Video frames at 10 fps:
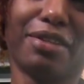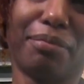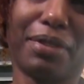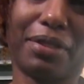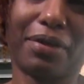
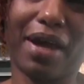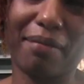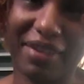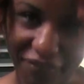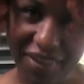depending on
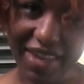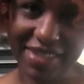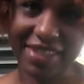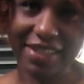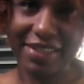how many
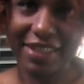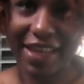fat cells you